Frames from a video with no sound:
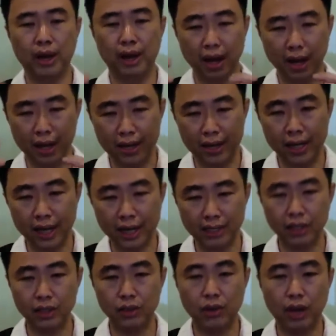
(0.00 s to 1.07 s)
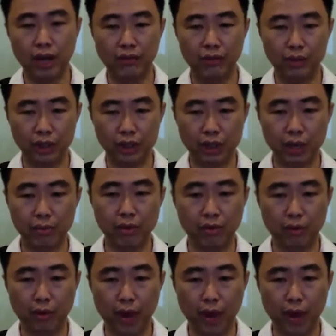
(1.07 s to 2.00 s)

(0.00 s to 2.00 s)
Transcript: any clash that you have which is coming from